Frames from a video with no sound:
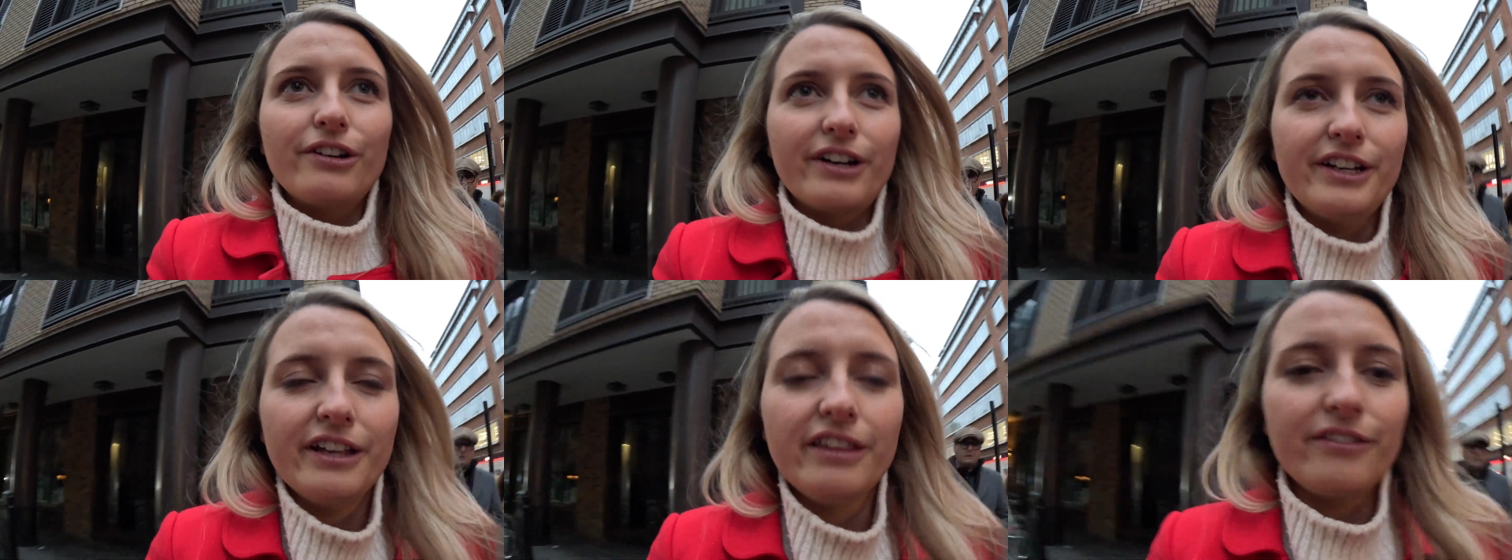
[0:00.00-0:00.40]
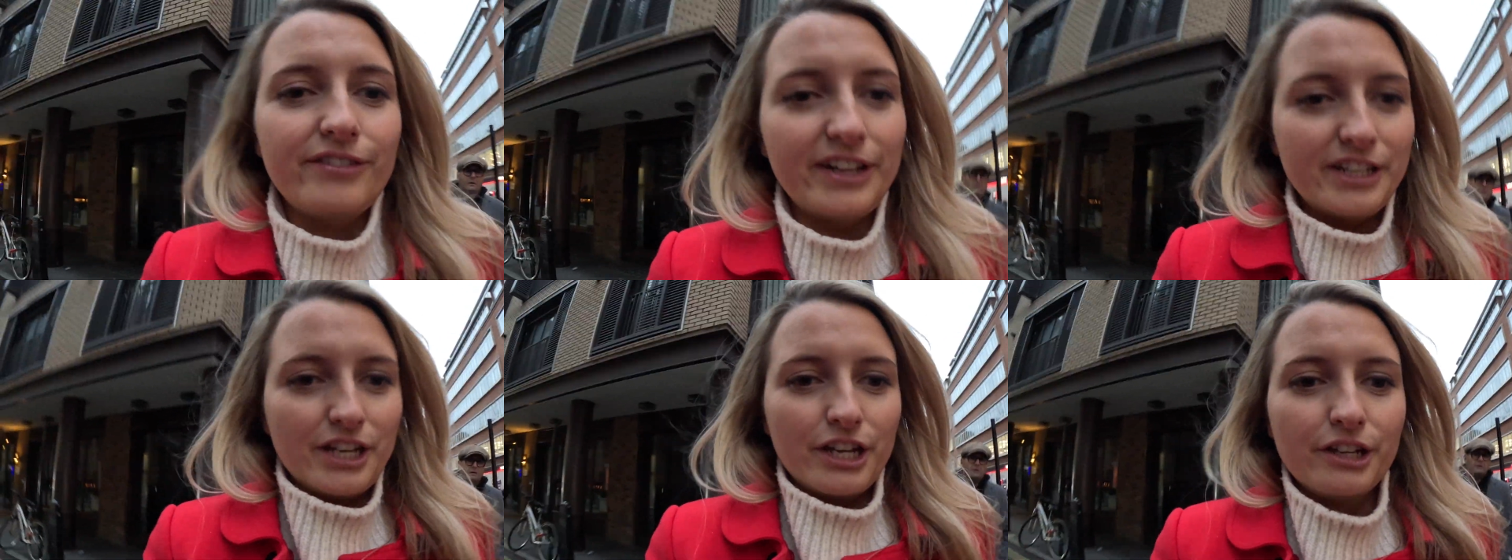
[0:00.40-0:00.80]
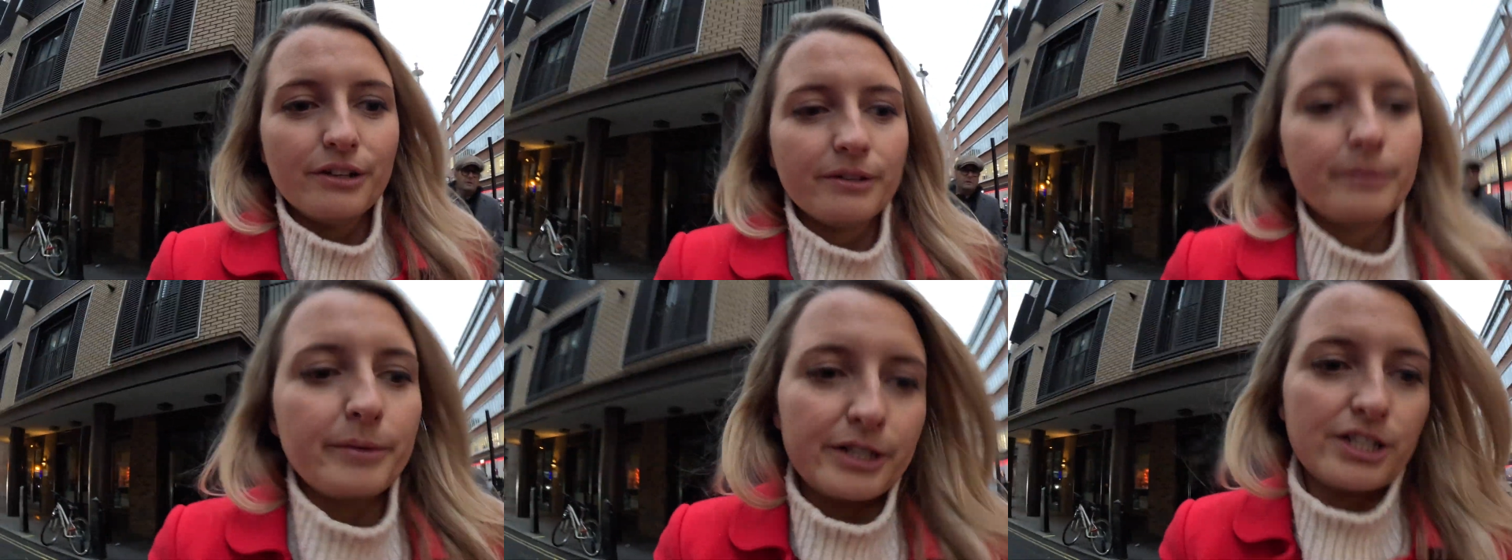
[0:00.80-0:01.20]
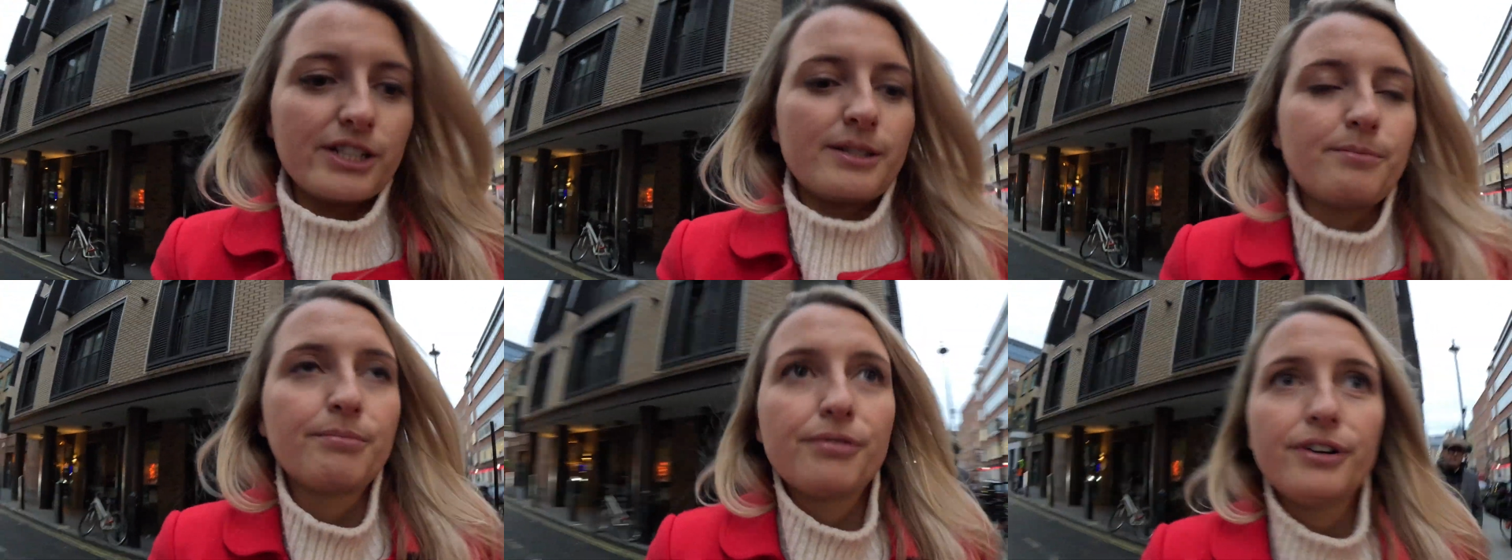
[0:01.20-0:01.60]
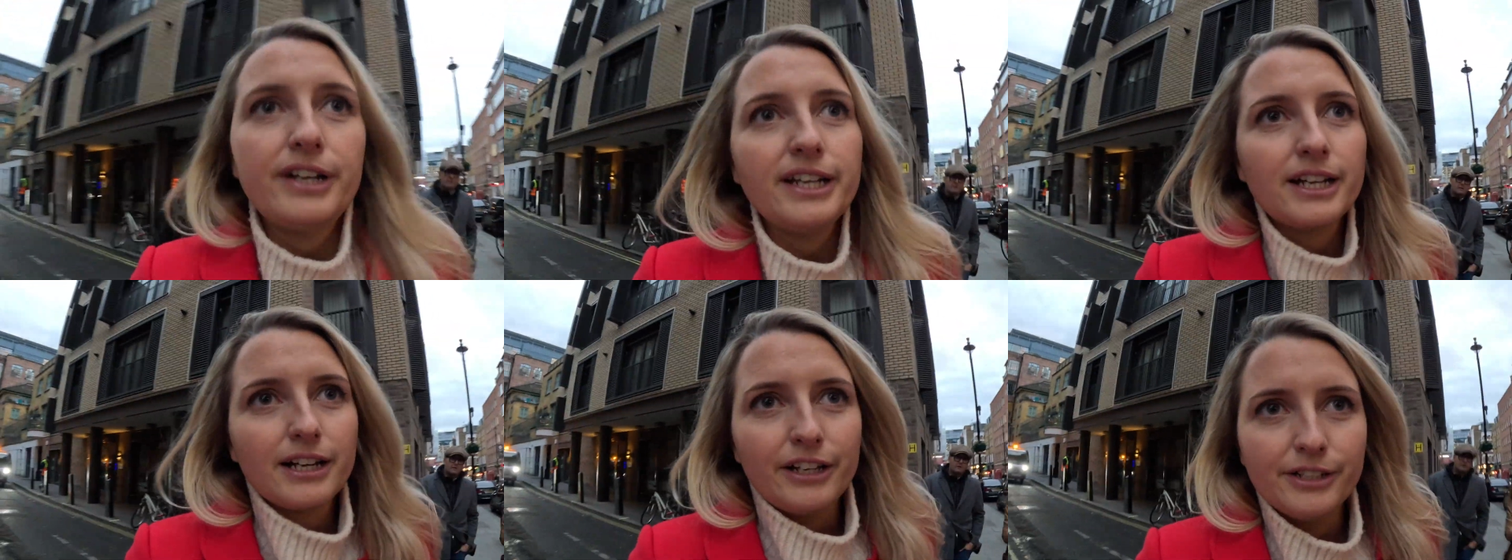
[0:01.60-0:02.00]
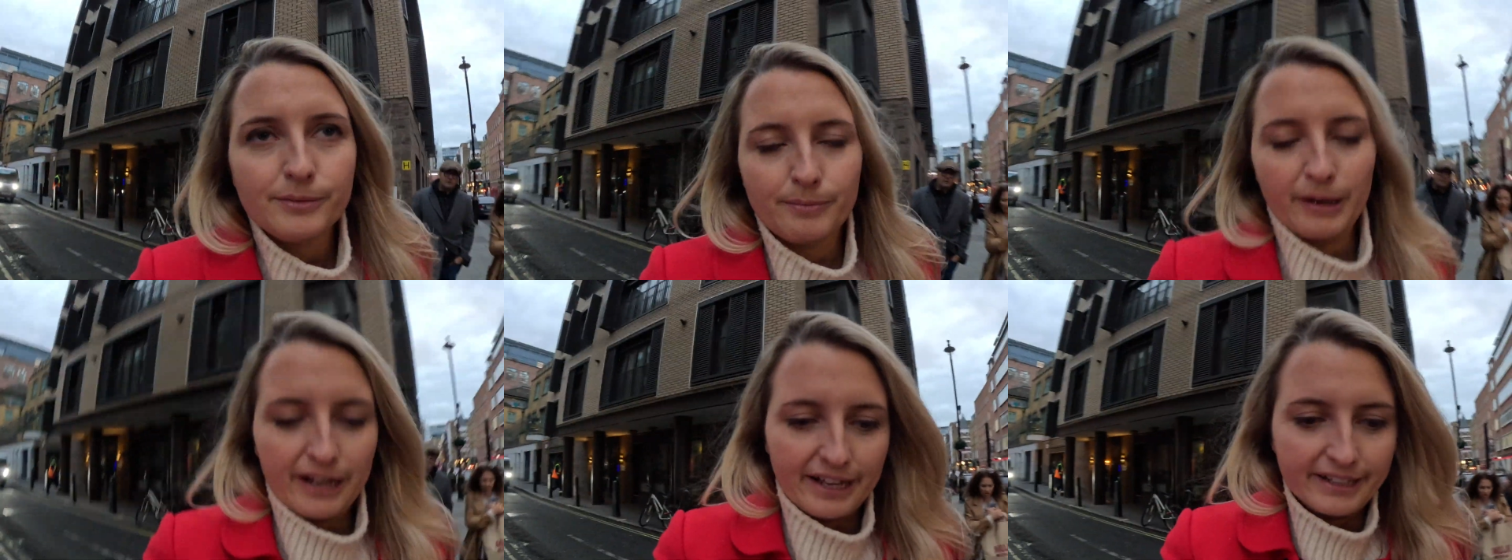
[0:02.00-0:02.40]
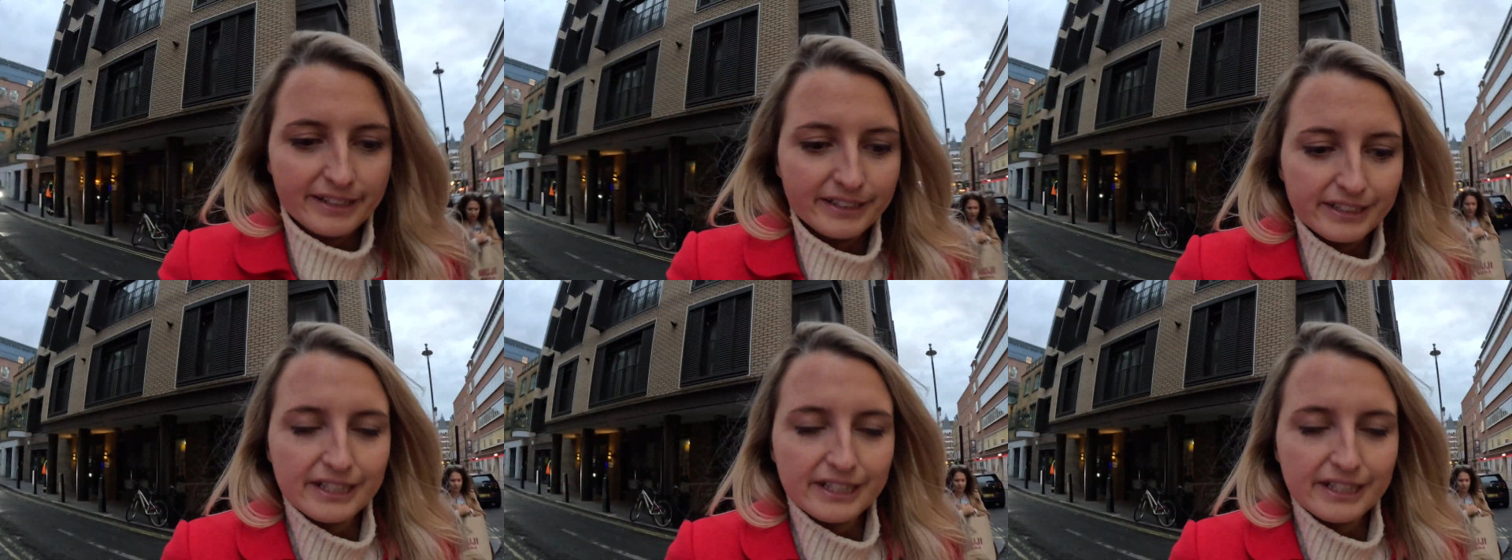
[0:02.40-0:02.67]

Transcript: another venue, which is pretty close by.